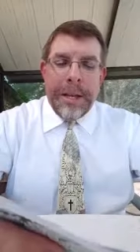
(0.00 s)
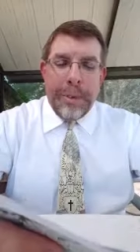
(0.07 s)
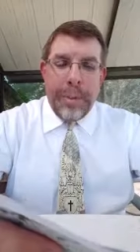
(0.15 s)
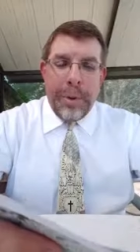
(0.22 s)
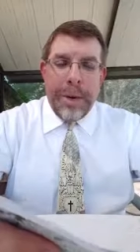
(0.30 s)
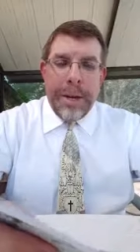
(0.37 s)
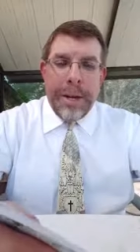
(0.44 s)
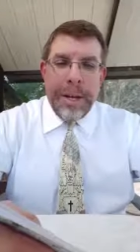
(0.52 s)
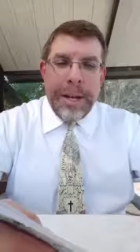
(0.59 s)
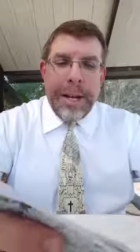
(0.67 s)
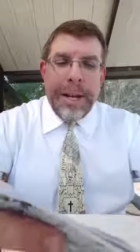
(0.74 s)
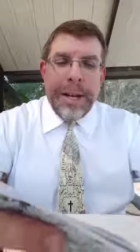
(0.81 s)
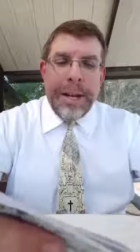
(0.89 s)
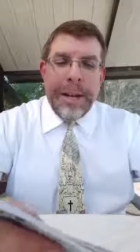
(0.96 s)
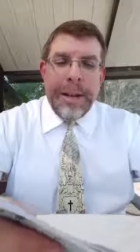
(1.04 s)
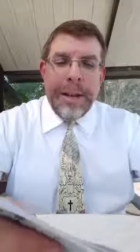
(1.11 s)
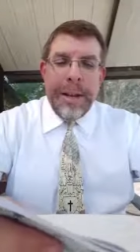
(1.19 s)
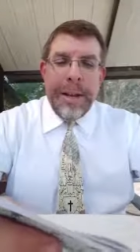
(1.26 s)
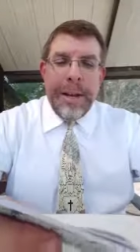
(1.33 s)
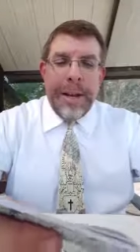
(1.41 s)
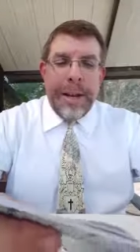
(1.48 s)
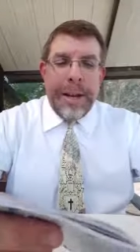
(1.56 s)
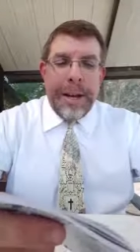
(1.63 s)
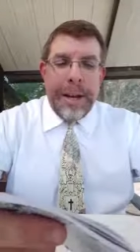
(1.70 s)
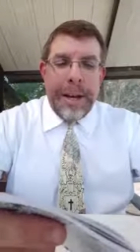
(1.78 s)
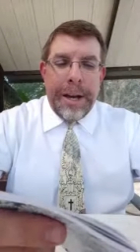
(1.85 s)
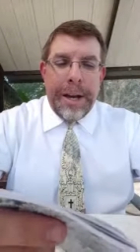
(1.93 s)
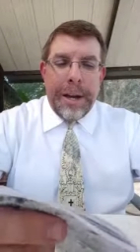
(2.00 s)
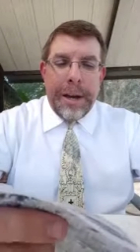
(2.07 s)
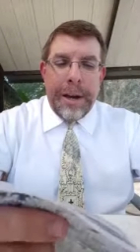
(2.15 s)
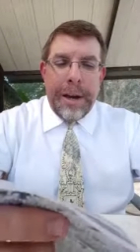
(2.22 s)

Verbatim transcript: support you need and and